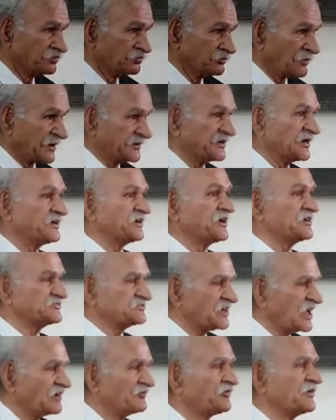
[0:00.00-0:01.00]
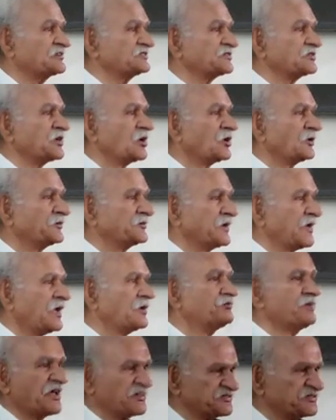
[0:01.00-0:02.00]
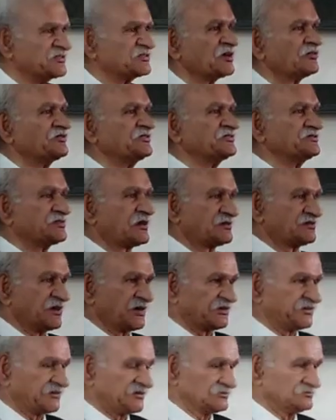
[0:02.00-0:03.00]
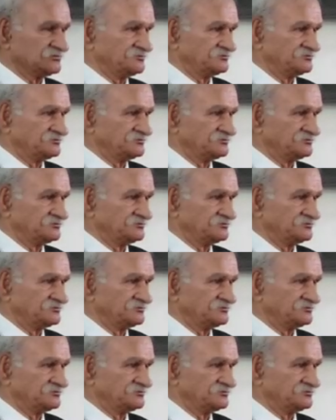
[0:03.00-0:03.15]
But it itself is not a basis of his transaction.